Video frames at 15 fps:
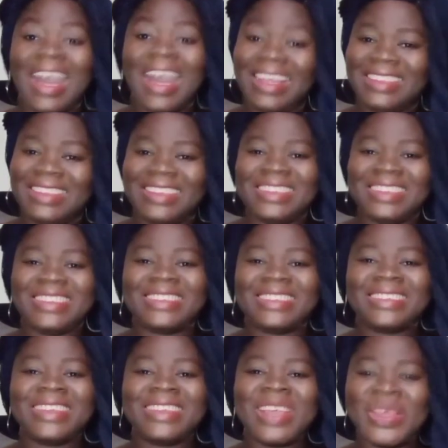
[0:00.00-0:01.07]

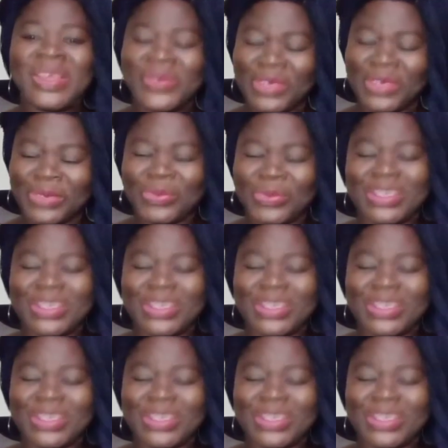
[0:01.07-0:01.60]
others with